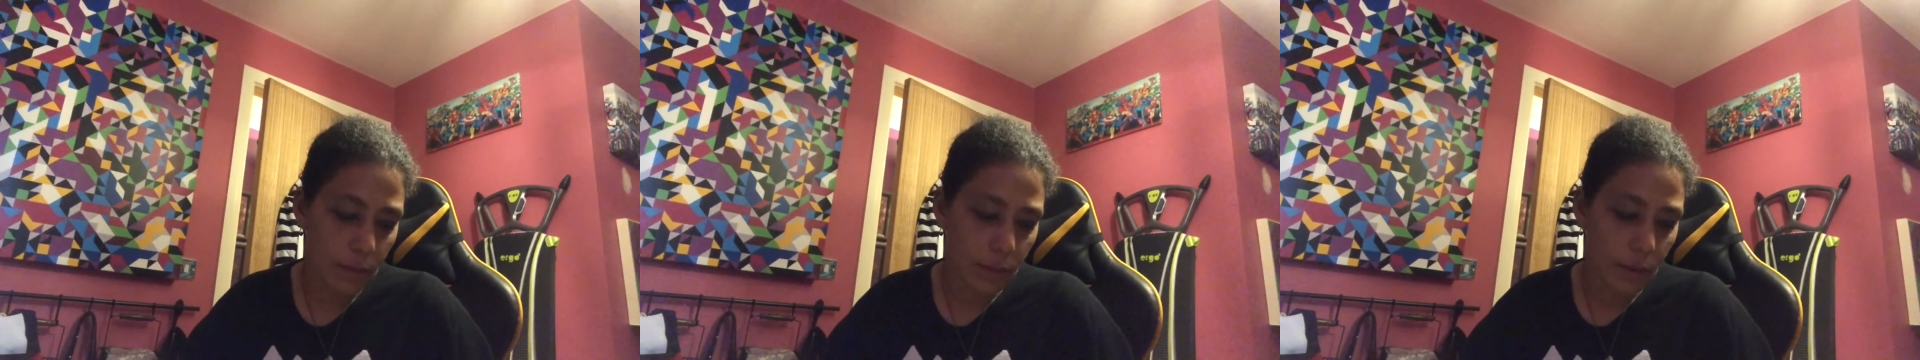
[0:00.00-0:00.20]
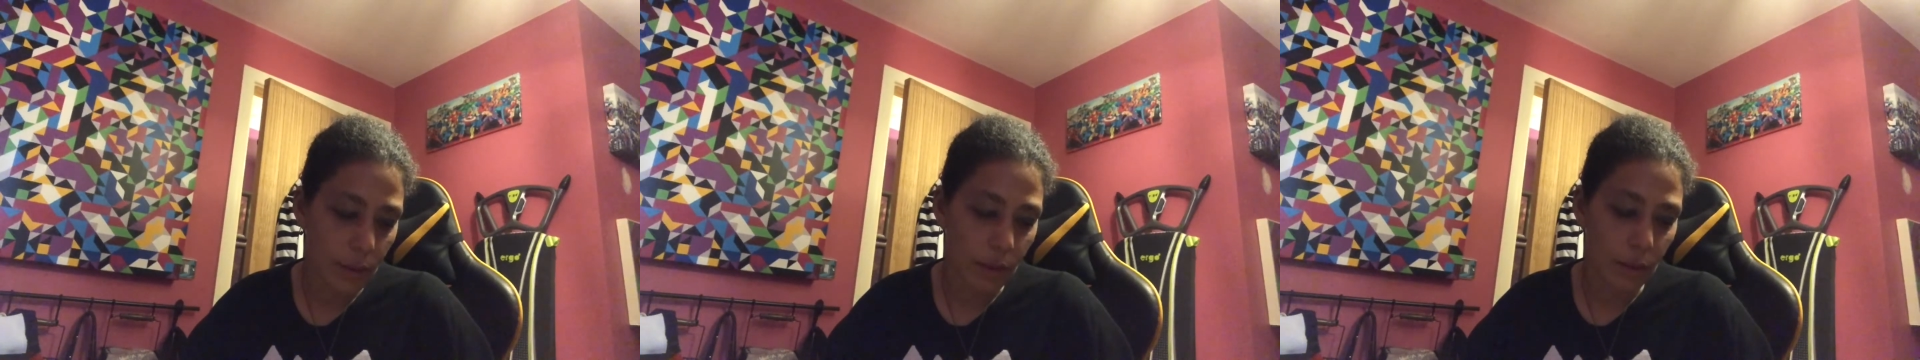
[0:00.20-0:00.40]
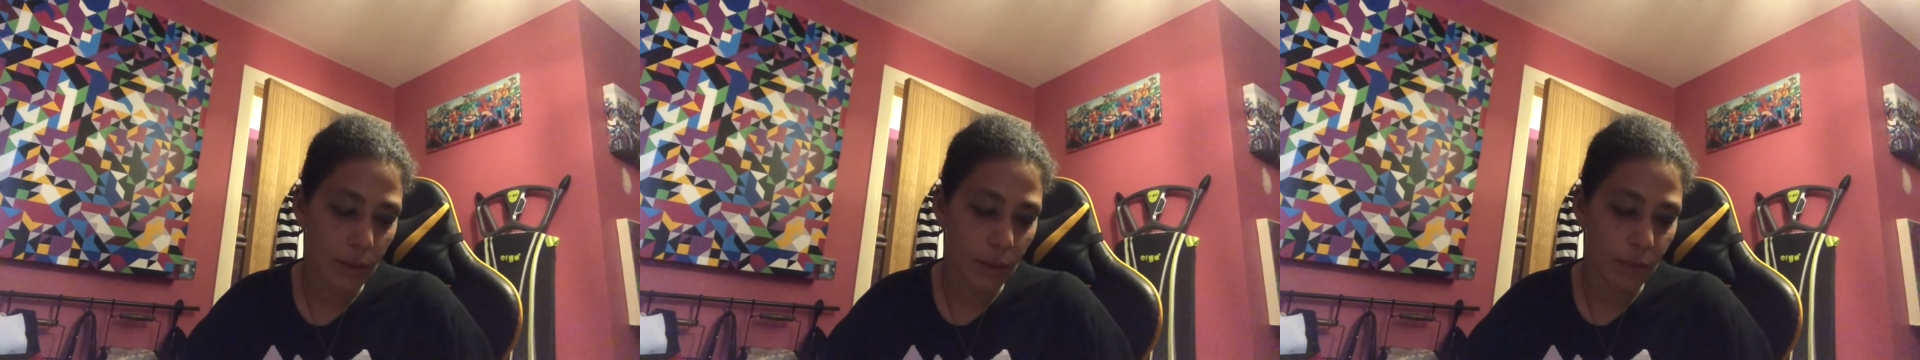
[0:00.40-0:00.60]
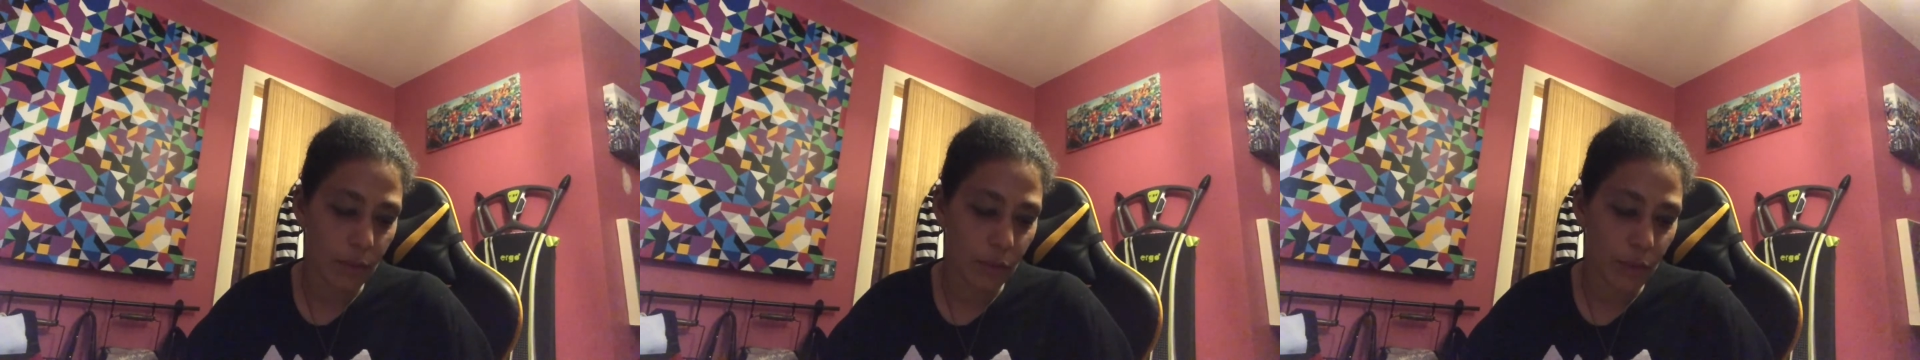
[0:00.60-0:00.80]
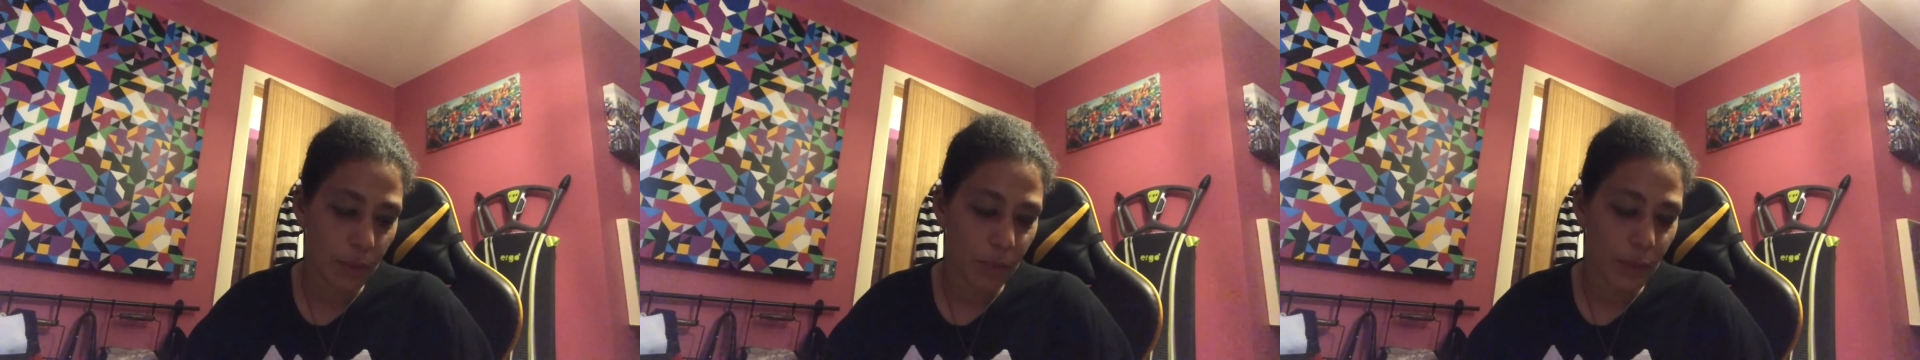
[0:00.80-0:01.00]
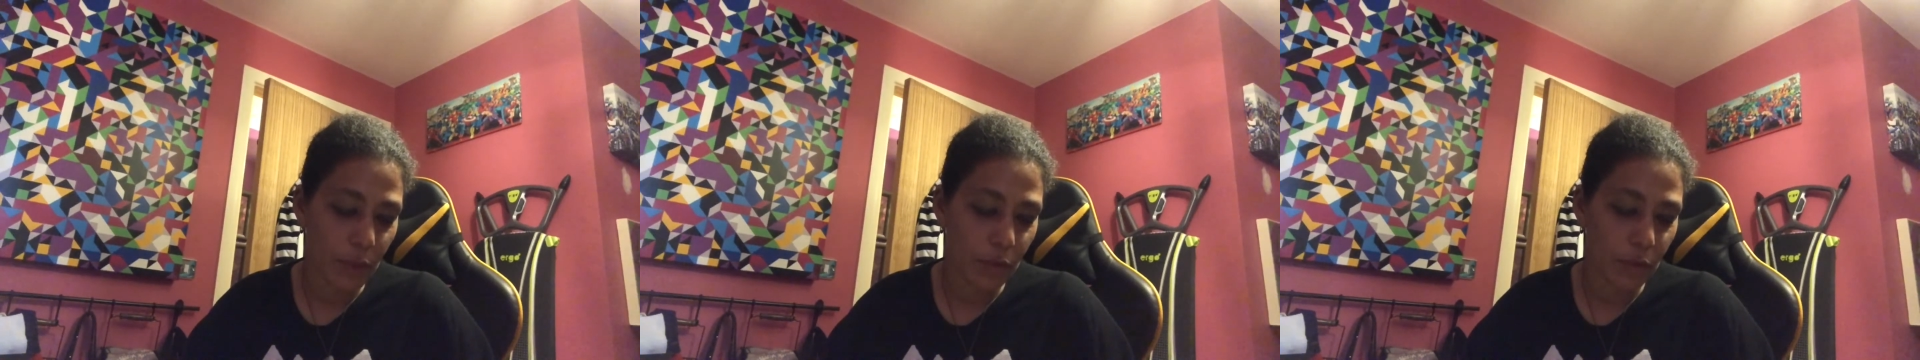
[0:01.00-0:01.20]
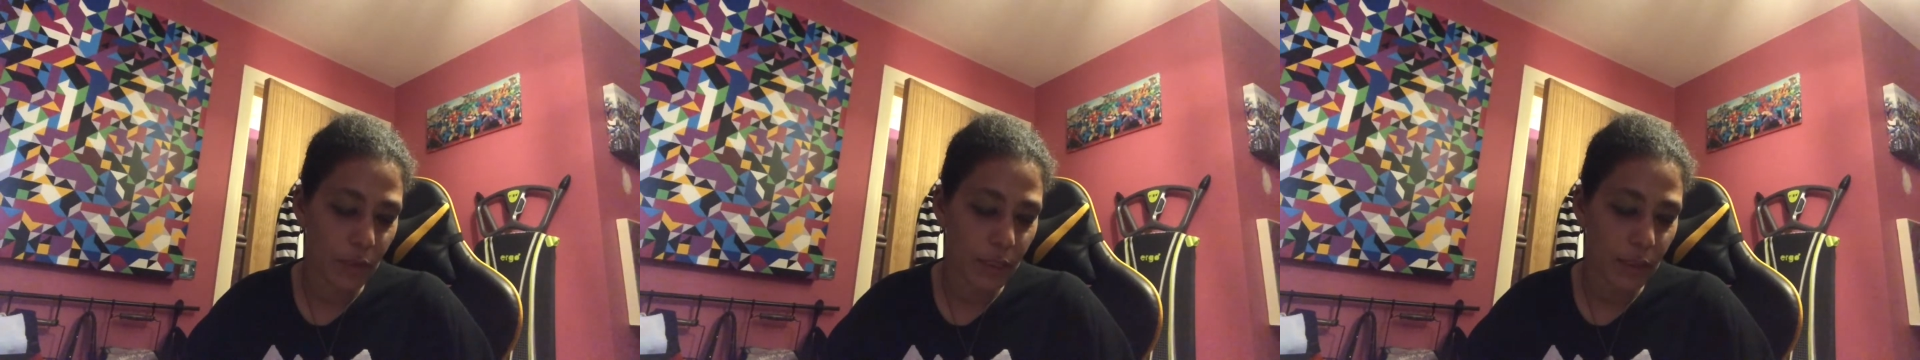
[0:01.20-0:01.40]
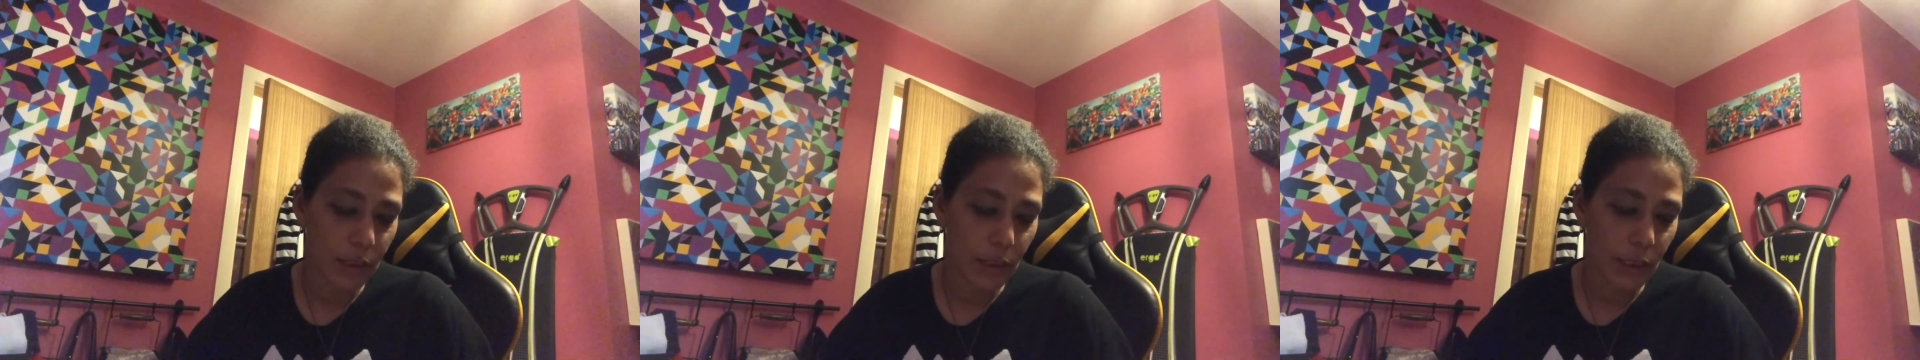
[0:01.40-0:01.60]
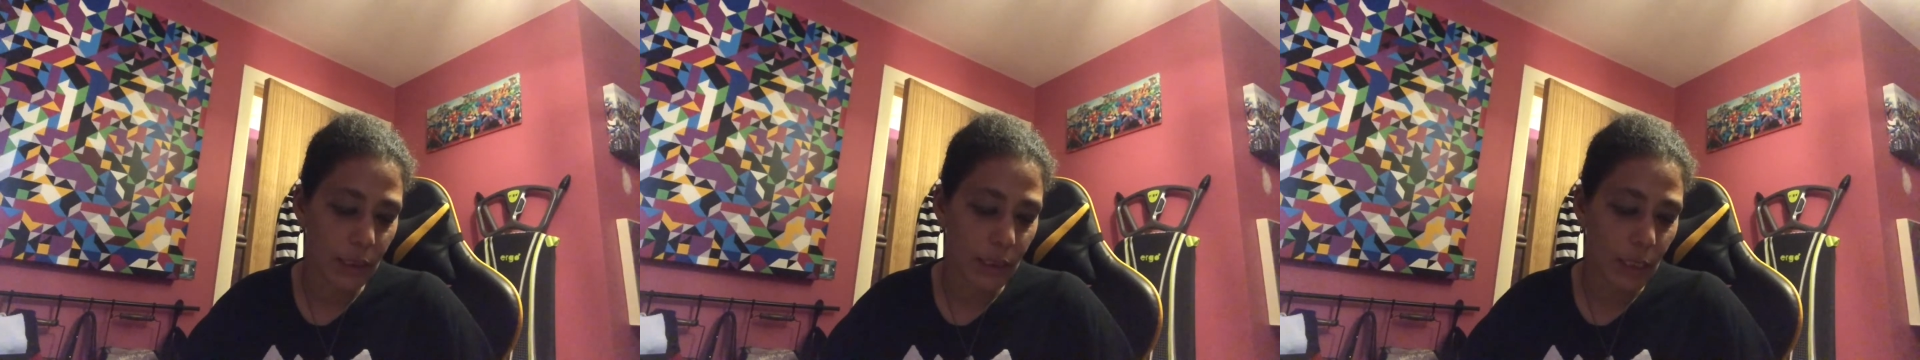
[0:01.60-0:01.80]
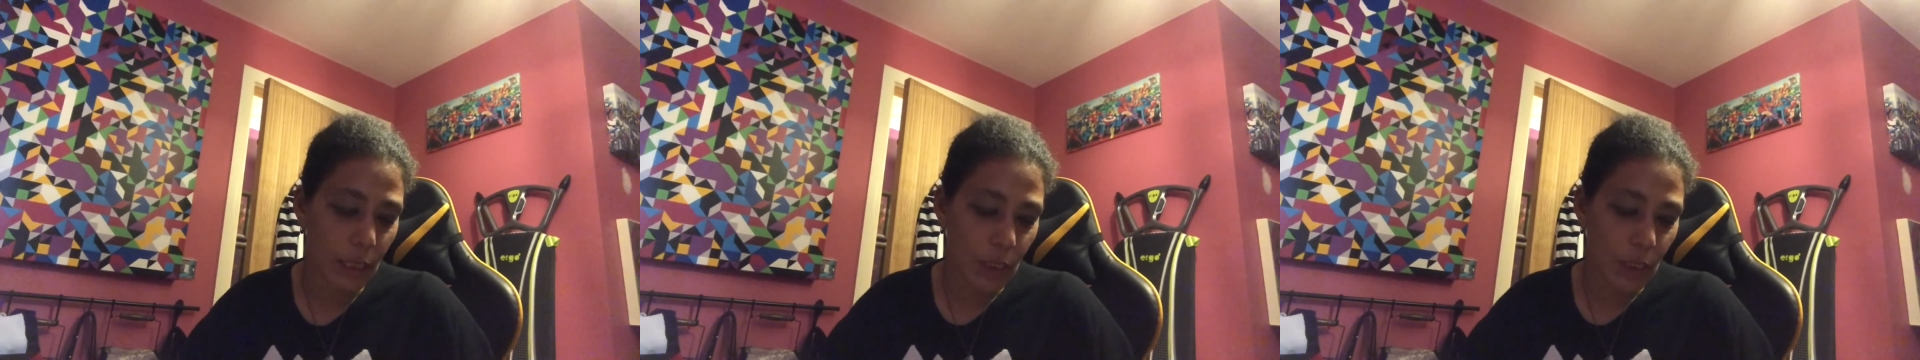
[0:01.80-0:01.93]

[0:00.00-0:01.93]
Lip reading: can't even read my own writing.